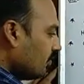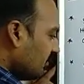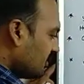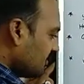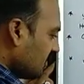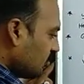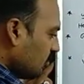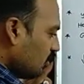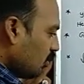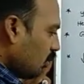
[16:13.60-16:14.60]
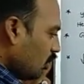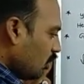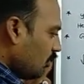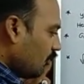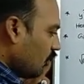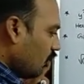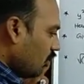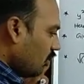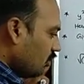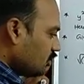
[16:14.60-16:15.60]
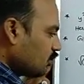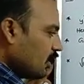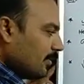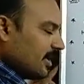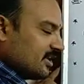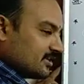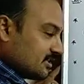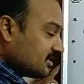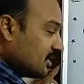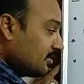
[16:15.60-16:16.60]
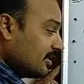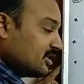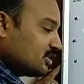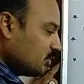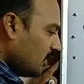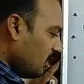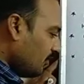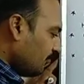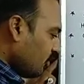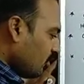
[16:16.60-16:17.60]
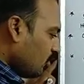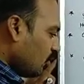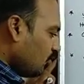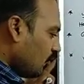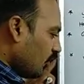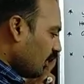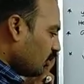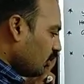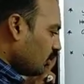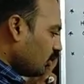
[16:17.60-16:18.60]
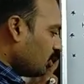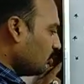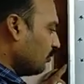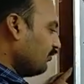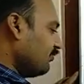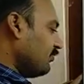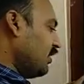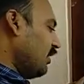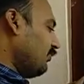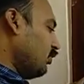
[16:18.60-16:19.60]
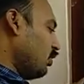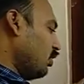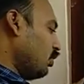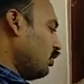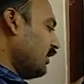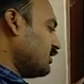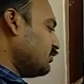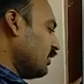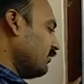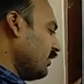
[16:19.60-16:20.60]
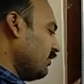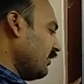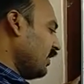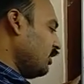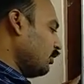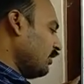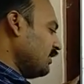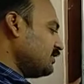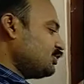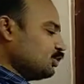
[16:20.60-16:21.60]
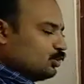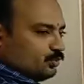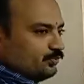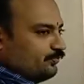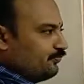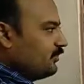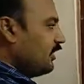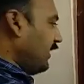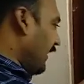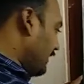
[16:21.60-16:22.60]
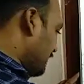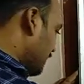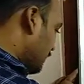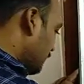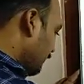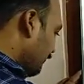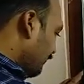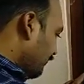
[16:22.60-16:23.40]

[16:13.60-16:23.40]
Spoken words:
which is equal to root 4. 12 minus 16 minus 12. Root 4 equal to 2. Therefore, root S11 value is 2. Next term,